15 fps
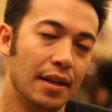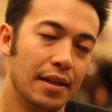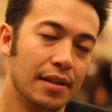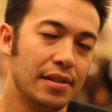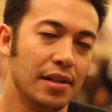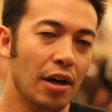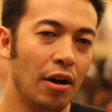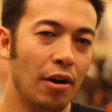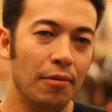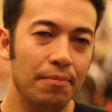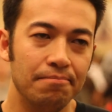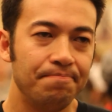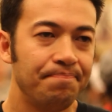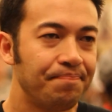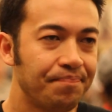So
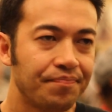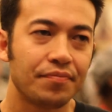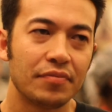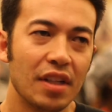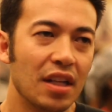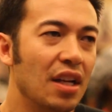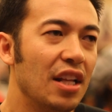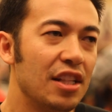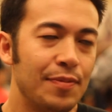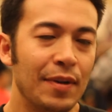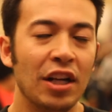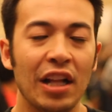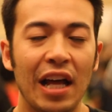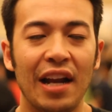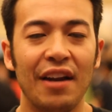it's been a
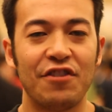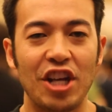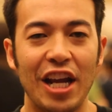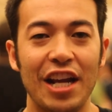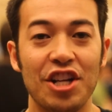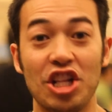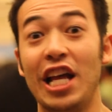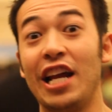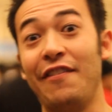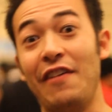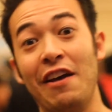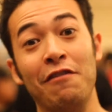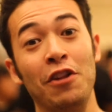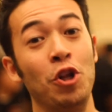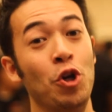lot of change, a lot of
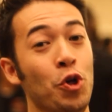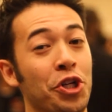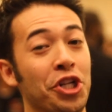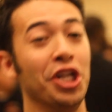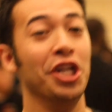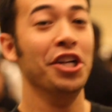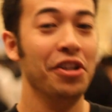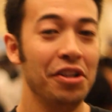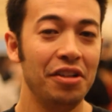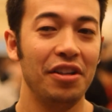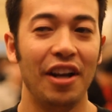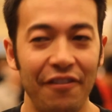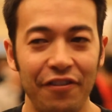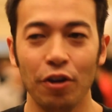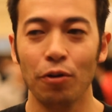evolution,
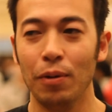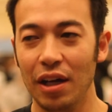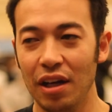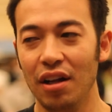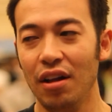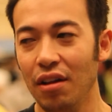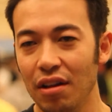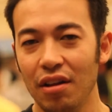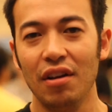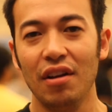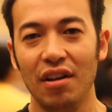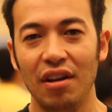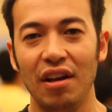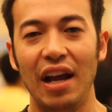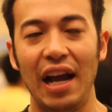if you will,
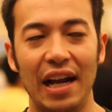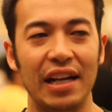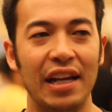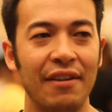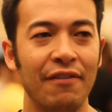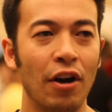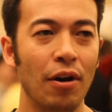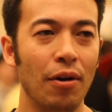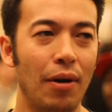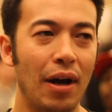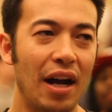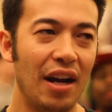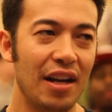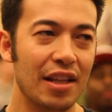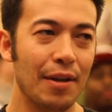at
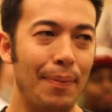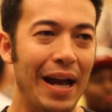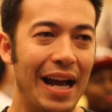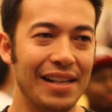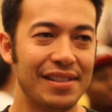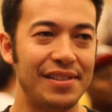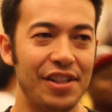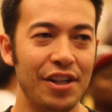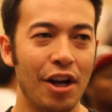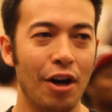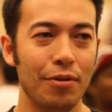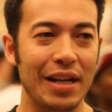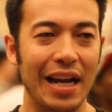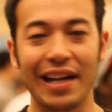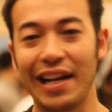EVO in the past,
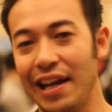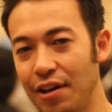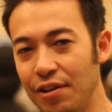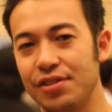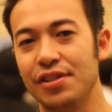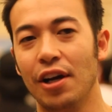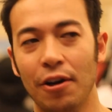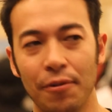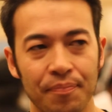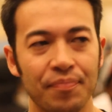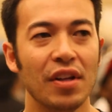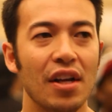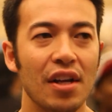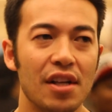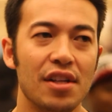decade or so.
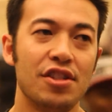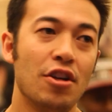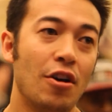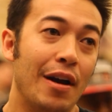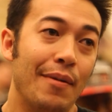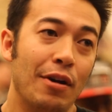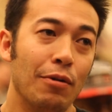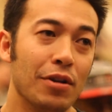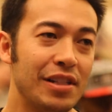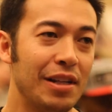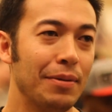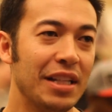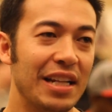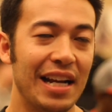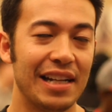So, we'll see what
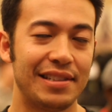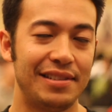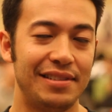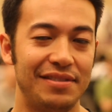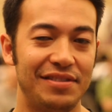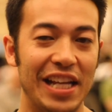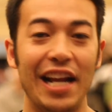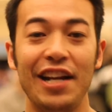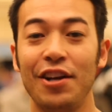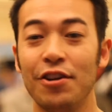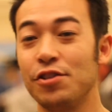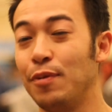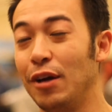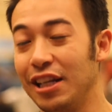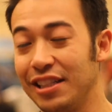the next 10 years
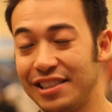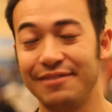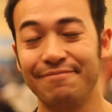brings.